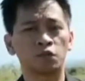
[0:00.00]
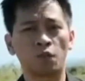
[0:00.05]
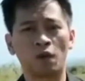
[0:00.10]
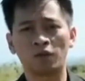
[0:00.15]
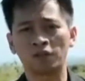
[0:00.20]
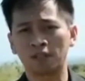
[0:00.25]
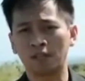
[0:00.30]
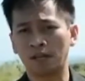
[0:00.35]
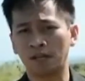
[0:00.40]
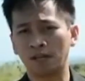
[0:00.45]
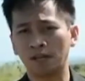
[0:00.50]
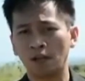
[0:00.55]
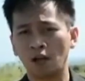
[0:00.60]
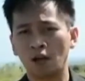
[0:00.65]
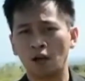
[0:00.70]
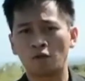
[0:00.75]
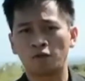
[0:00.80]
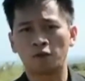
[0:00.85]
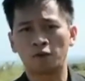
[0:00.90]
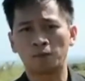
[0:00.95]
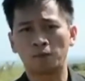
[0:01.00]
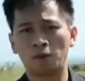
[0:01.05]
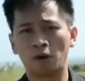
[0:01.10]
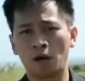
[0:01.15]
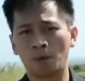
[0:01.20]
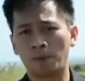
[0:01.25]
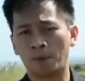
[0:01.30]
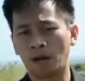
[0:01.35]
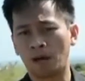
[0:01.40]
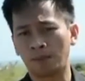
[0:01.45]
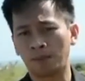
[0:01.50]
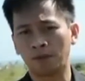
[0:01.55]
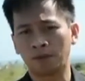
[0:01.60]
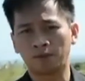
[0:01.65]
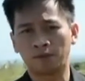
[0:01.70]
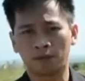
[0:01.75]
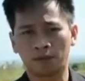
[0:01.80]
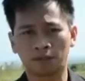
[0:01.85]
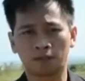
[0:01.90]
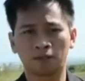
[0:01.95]
website for more upcoming
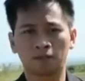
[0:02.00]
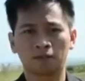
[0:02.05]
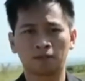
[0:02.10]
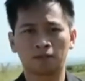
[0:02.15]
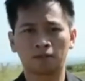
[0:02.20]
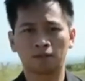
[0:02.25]
events.